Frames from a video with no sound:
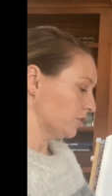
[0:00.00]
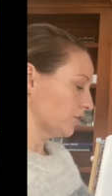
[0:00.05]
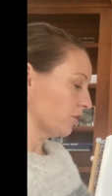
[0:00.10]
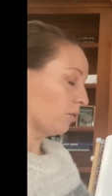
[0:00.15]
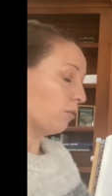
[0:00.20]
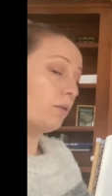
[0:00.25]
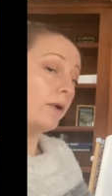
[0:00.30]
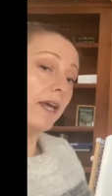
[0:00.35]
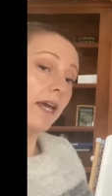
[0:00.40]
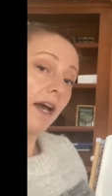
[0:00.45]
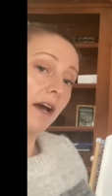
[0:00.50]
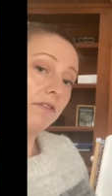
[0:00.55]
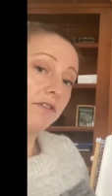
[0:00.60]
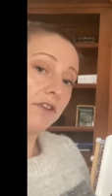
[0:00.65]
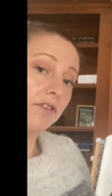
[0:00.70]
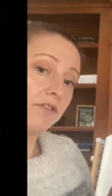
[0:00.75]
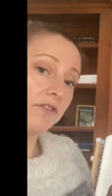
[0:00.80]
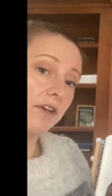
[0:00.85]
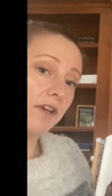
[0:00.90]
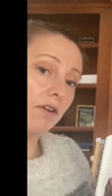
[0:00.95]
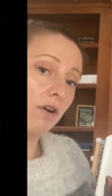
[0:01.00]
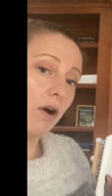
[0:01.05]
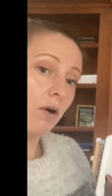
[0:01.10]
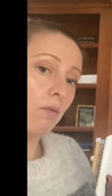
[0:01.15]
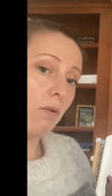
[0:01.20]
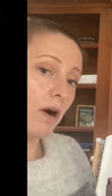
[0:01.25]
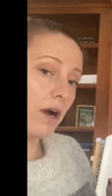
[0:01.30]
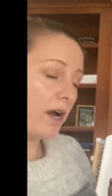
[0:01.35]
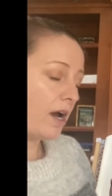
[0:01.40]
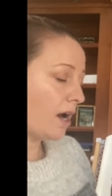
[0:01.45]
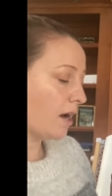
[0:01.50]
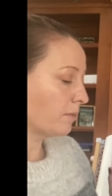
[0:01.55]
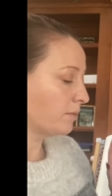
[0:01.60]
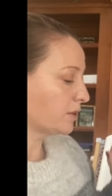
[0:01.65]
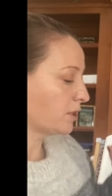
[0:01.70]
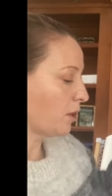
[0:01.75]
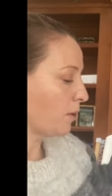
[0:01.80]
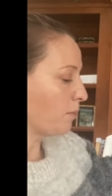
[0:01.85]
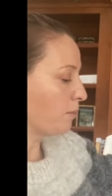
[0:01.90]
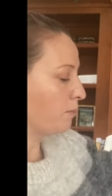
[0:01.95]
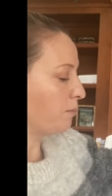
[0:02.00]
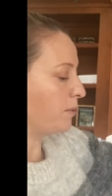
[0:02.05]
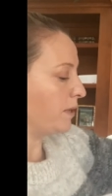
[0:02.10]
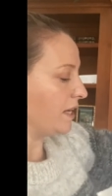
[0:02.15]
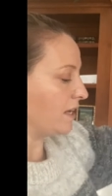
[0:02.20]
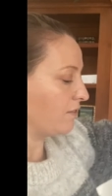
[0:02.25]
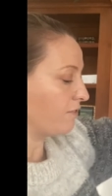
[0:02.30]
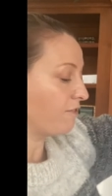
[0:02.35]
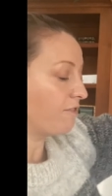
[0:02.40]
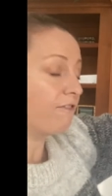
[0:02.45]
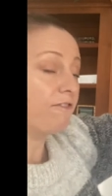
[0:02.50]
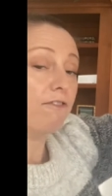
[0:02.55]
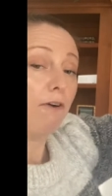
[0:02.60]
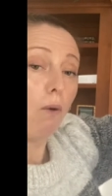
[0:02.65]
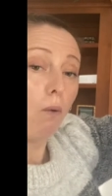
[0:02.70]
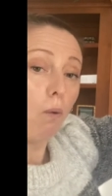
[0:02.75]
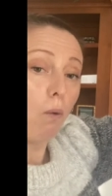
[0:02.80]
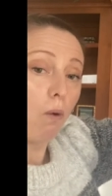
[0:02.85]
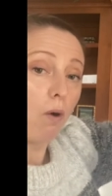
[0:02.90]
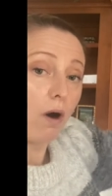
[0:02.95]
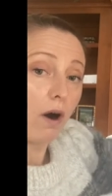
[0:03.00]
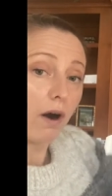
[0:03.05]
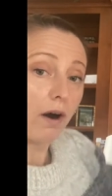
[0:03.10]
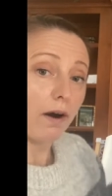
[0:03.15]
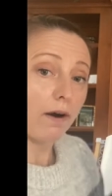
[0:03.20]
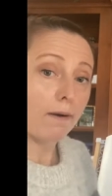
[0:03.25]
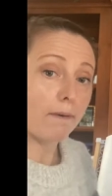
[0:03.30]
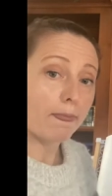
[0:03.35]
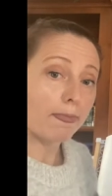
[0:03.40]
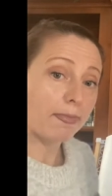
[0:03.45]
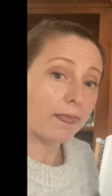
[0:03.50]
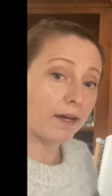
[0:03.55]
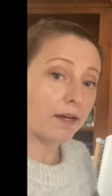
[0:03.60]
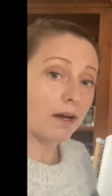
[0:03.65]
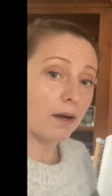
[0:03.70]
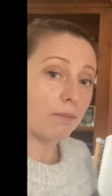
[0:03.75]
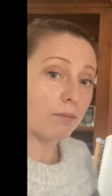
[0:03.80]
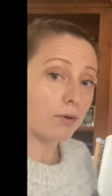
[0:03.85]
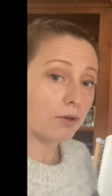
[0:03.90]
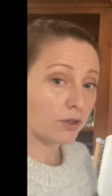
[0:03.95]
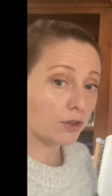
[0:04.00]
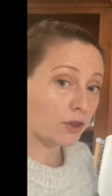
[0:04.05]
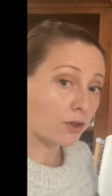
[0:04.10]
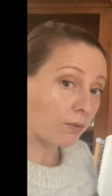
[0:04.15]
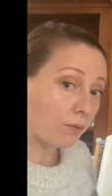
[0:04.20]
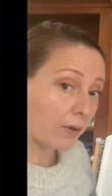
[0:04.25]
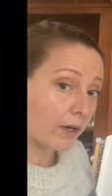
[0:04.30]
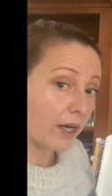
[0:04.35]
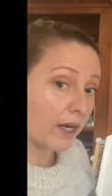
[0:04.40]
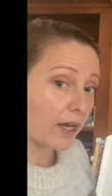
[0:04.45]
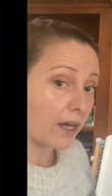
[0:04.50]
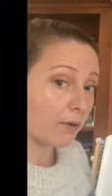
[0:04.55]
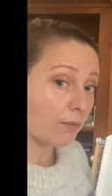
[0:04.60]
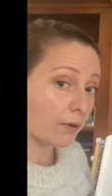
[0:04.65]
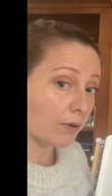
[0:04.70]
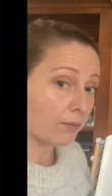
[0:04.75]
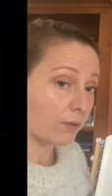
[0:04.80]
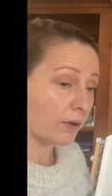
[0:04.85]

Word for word: we have to figure out what comes before the number three when we're